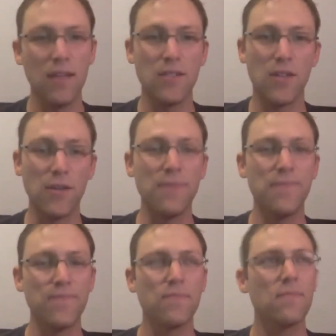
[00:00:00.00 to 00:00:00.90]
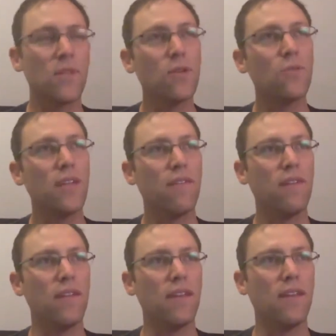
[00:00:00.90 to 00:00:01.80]
So those were
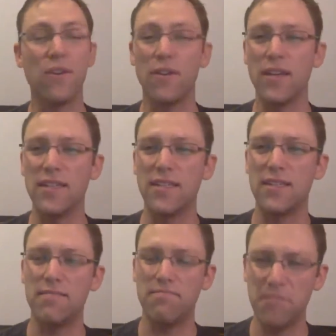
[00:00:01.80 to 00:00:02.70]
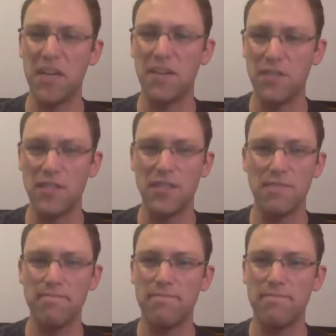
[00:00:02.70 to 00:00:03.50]
definitely the earliest challenges.